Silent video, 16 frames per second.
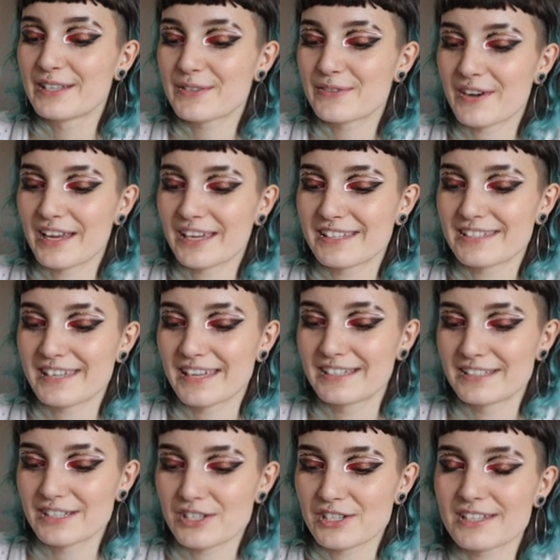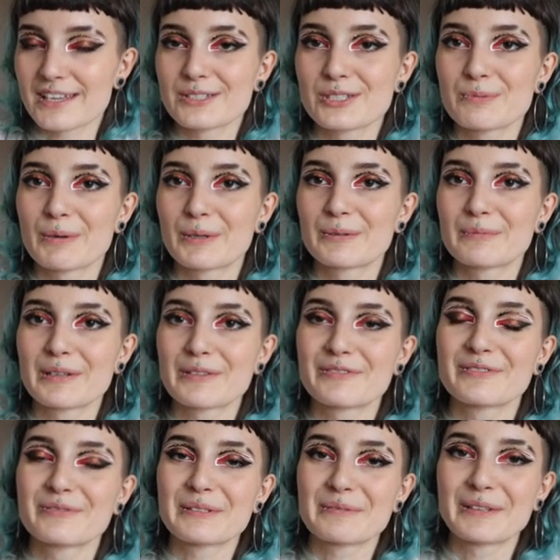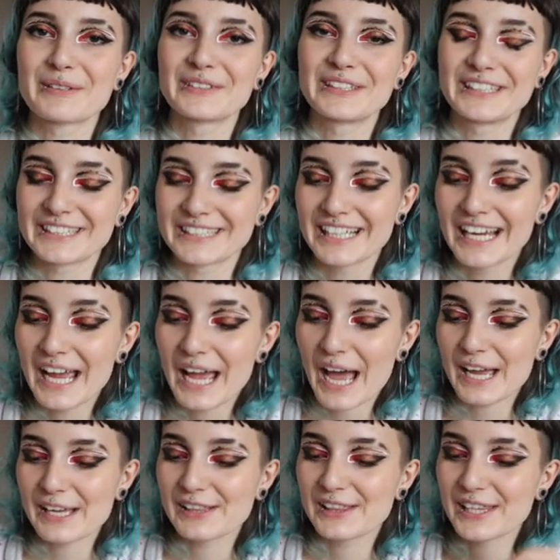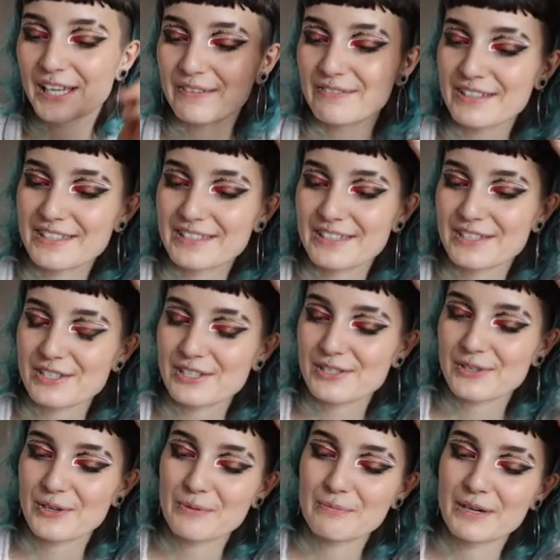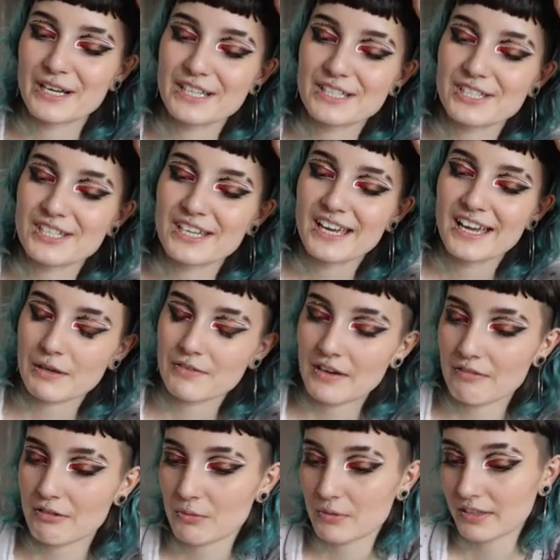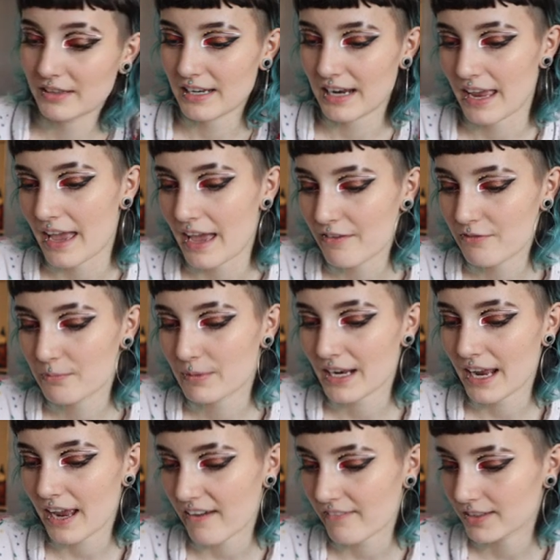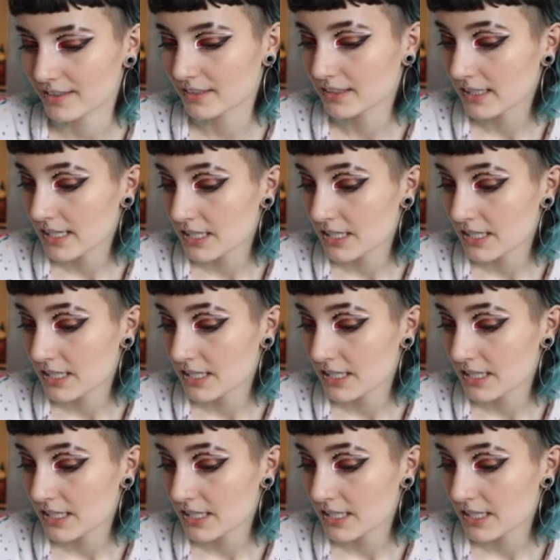this Frankenstein edition. I'm just pointing my, with my finger. I love this edition so much. My favorite one that I have, but I have it.